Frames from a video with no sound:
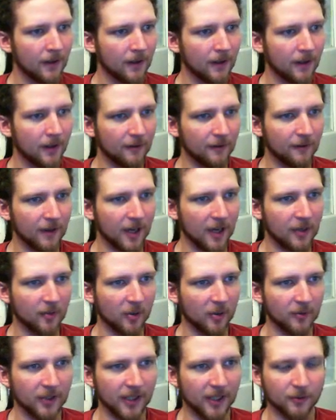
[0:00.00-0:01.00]
of game
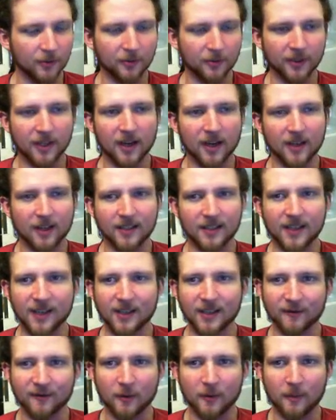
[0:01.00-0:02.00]
objects, or the colour
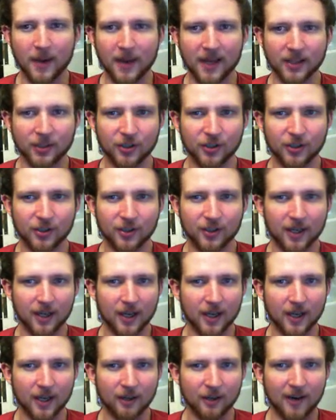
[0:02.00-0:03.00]
tint of a mesh
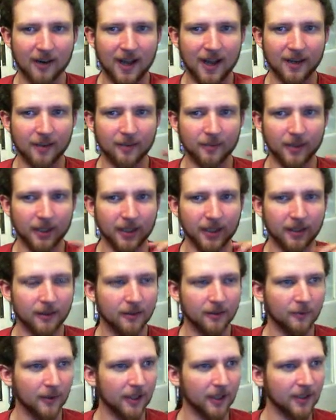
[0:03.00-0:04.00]
uh, randomly
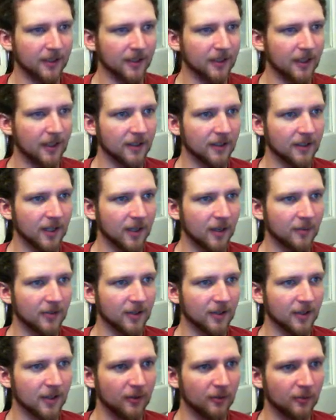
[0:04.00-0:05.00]
when it starts up.
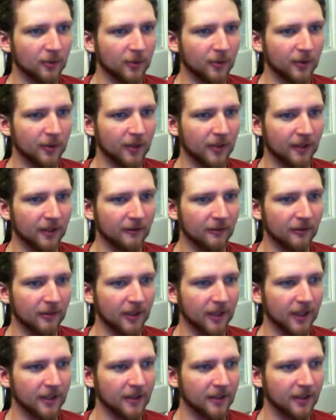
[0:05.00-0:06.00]
So what I've
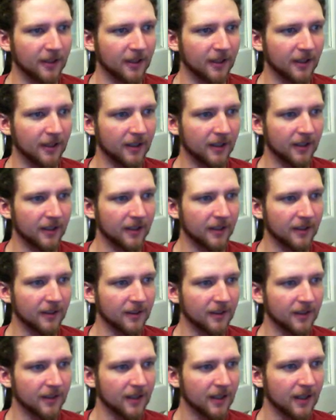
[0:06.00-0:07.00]
created here
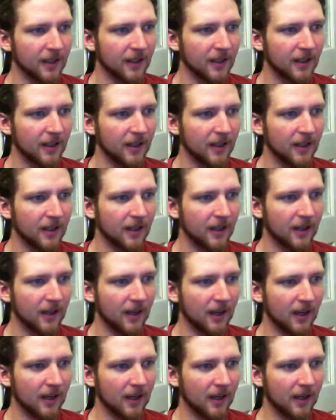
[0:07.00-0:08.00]
is
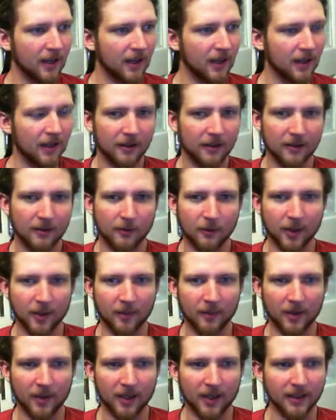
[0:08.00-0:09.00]
uh, when it
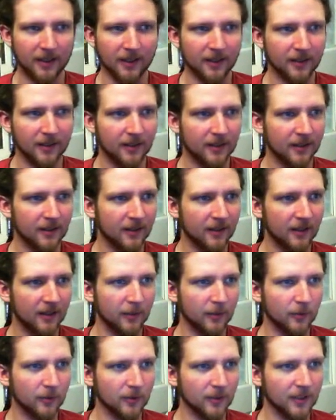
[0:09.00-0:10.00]
plays, it
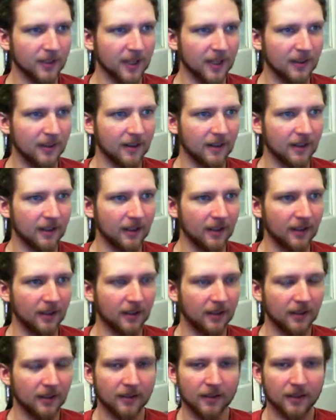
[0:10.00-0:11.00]
will set the
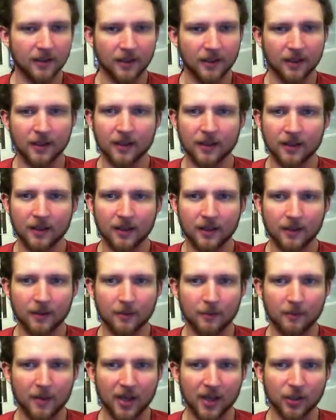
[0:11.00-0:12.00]

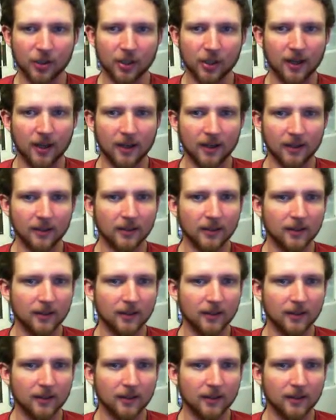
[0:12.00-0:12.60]
mesh colour